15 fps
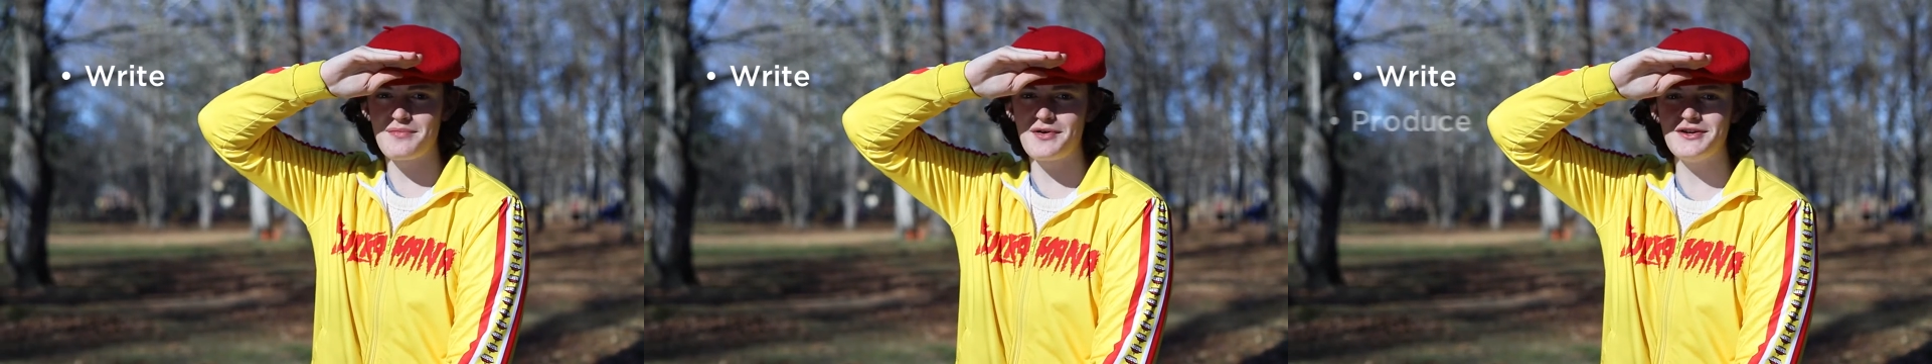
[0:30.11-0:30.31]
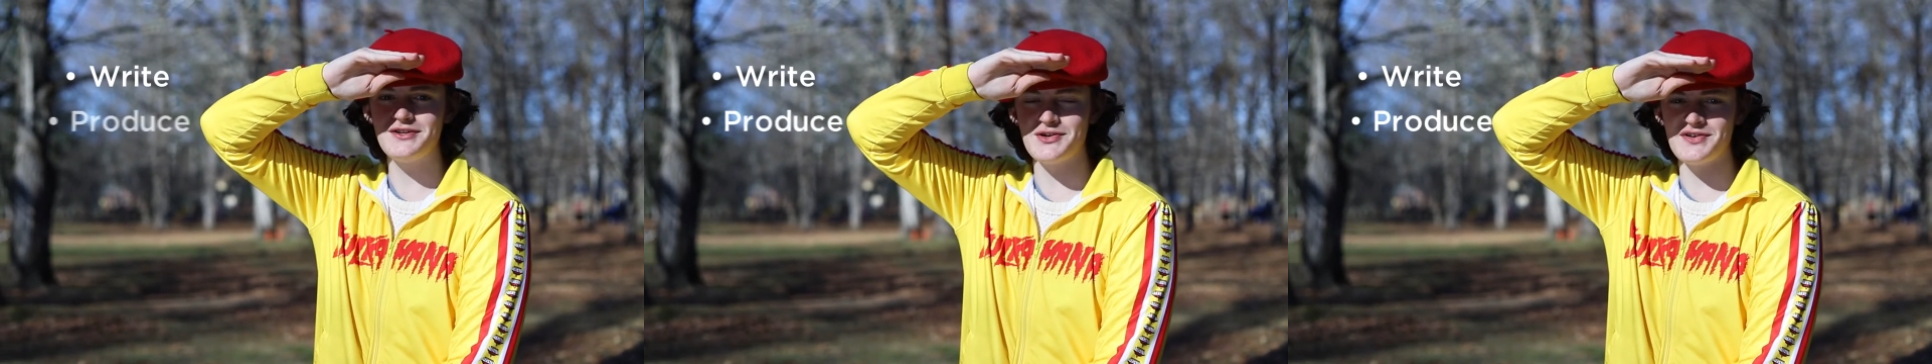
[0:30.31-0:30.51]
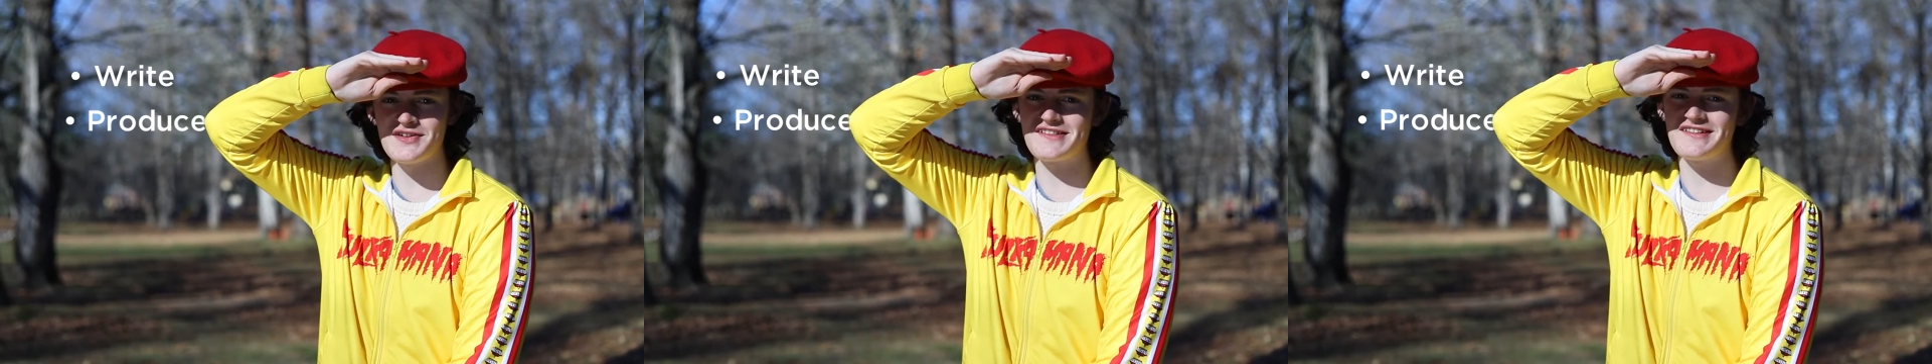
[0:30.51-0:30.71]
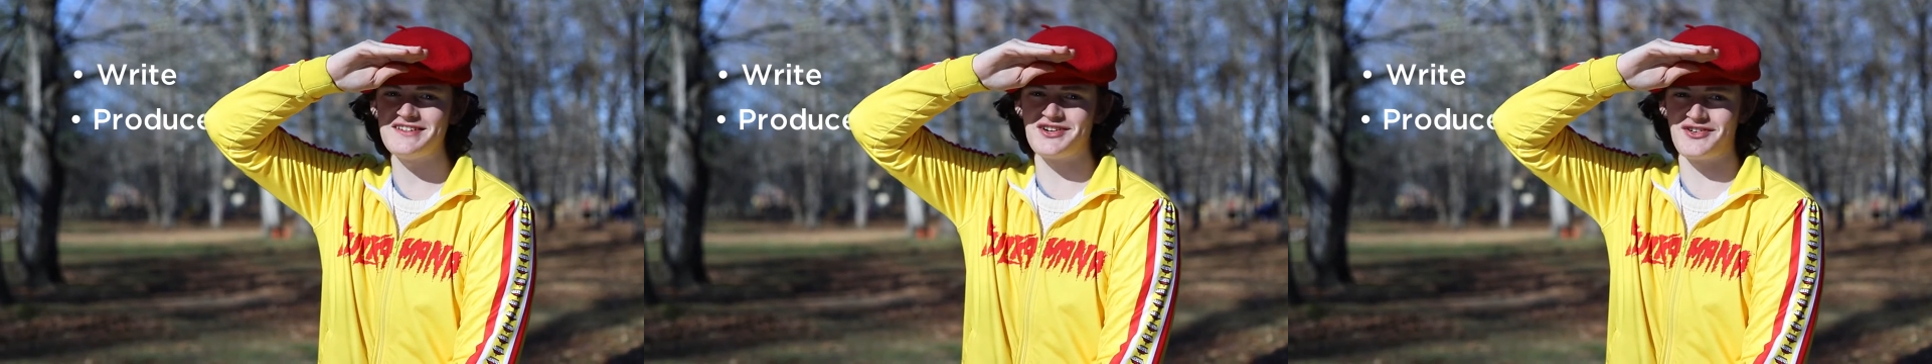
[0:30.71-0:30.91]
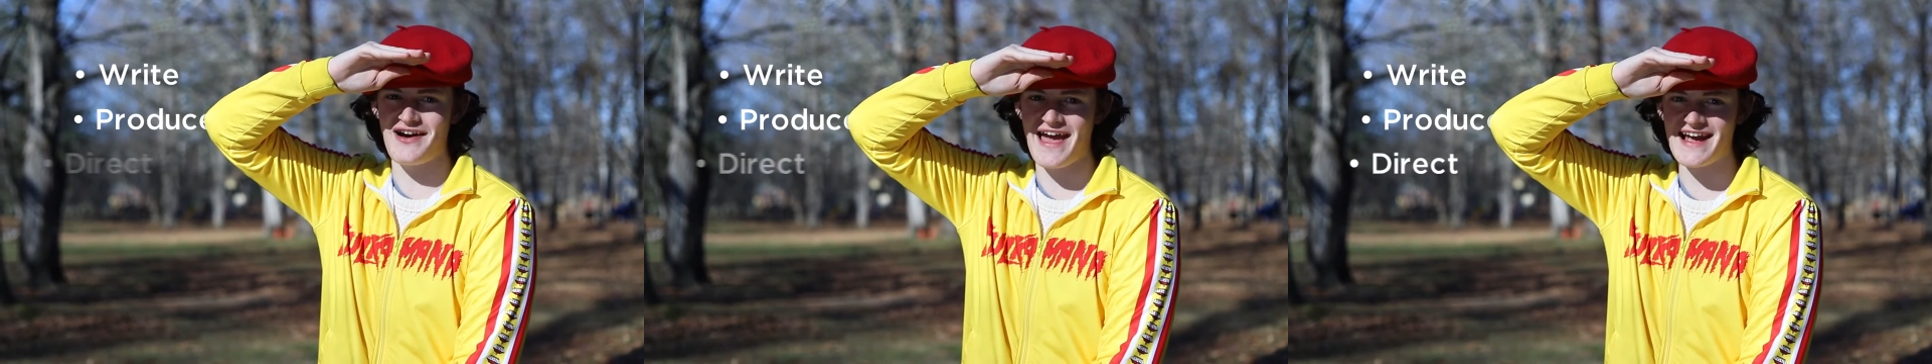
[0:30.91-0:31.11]
produce,
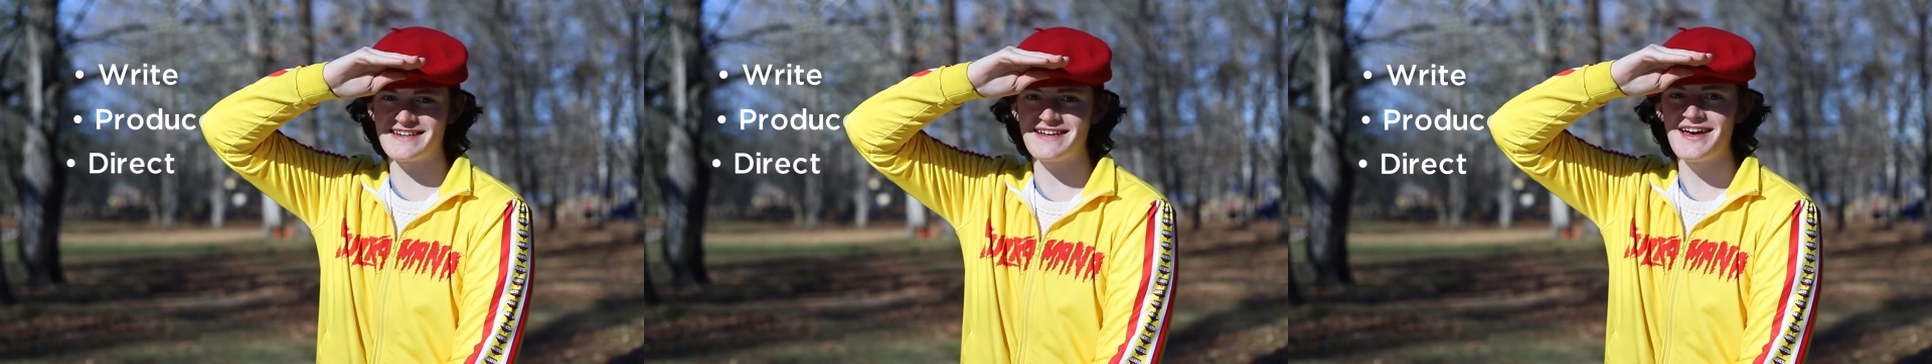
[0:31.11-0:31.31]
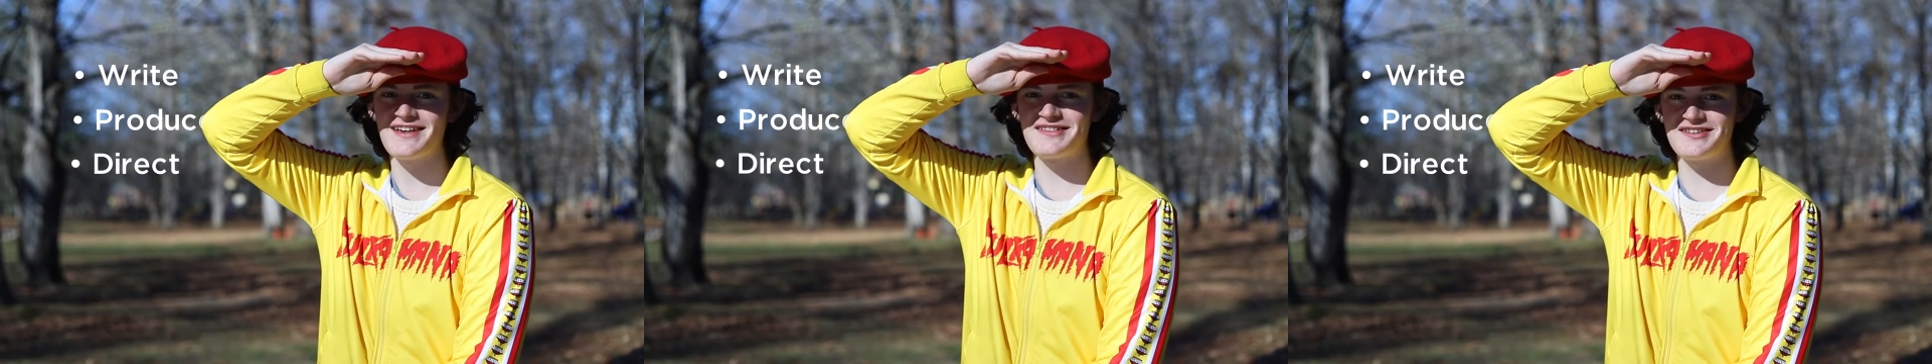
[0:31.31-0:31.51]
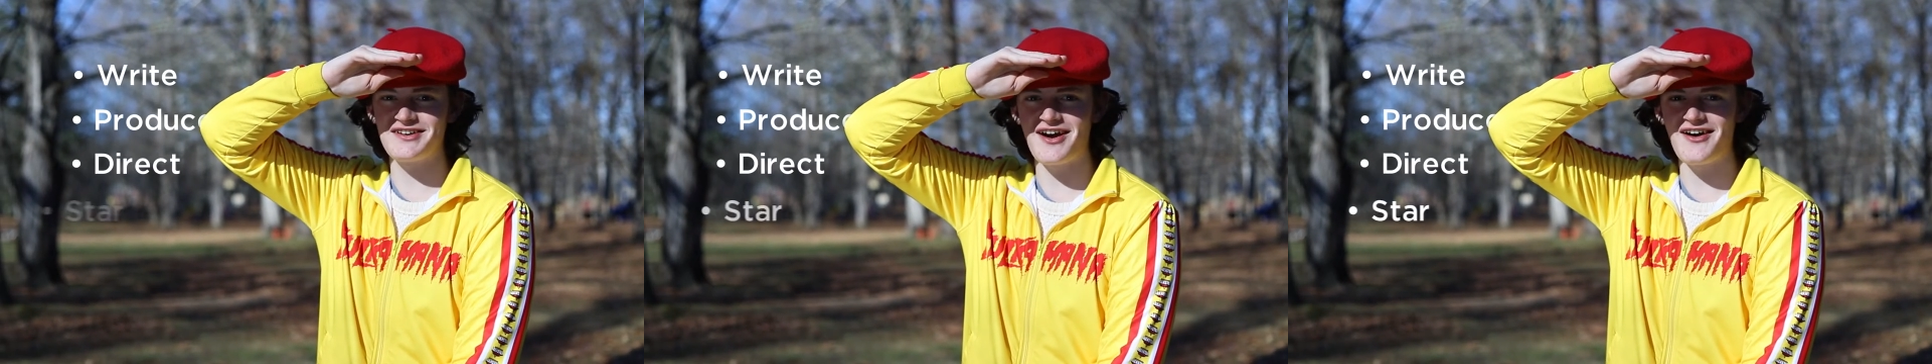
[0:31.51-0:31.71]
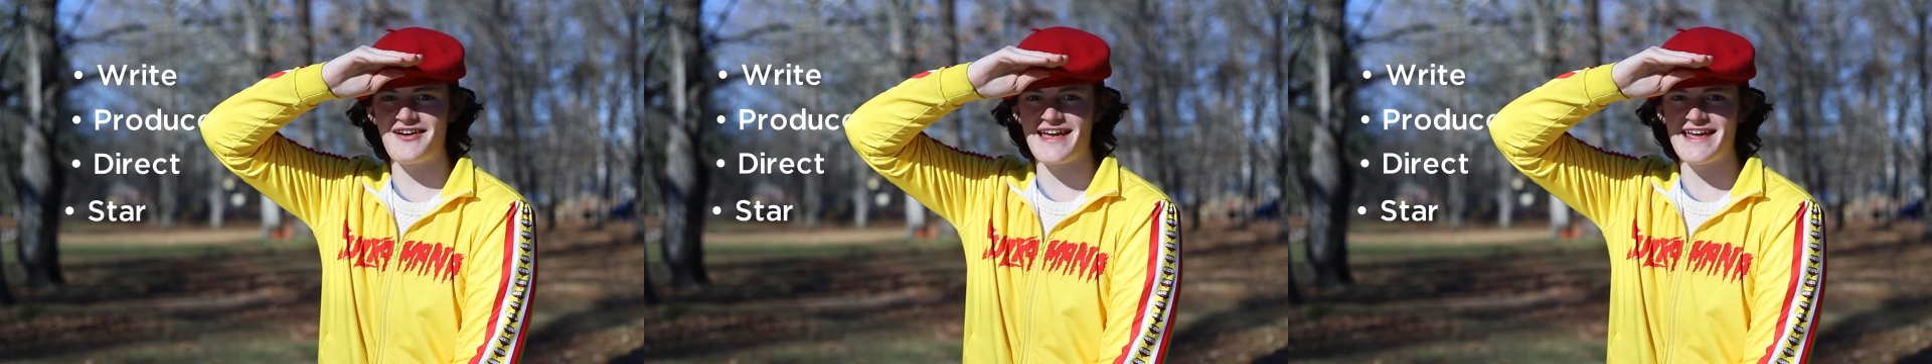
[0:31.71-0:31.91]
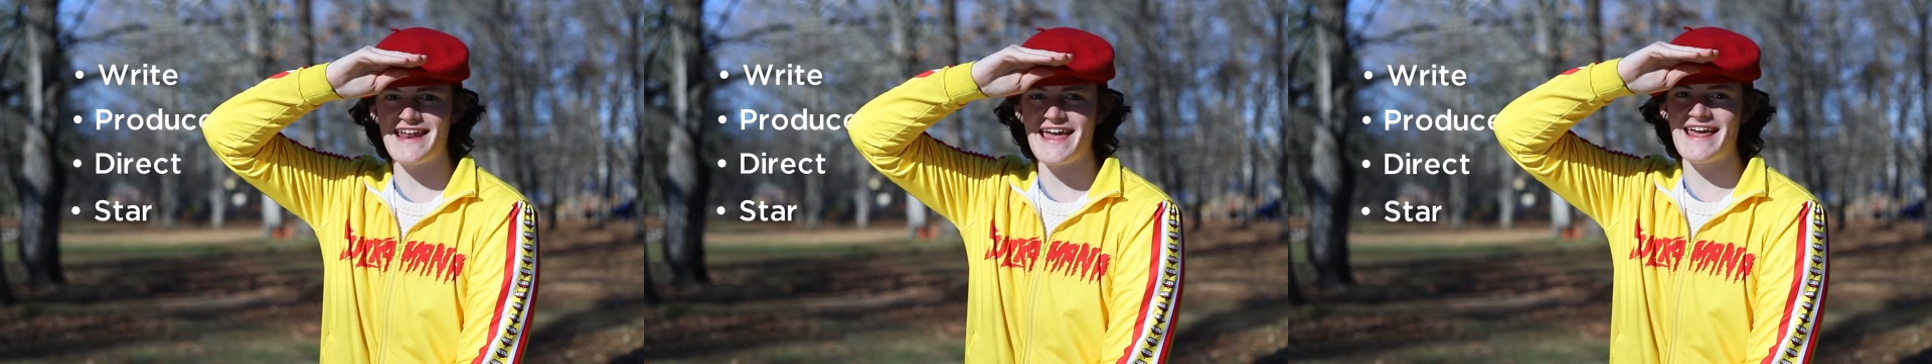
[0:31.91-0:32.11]
direct, star in,